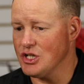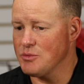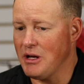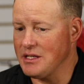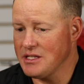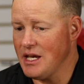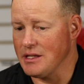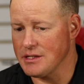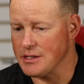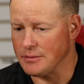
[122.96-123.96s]
just makes
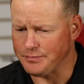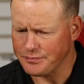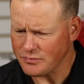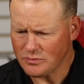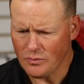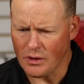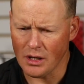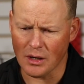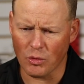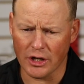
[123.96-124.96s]
sense.
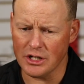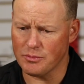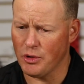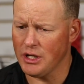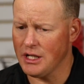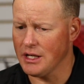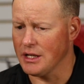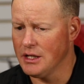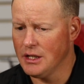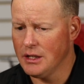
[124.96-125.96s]
We're gonna put it in a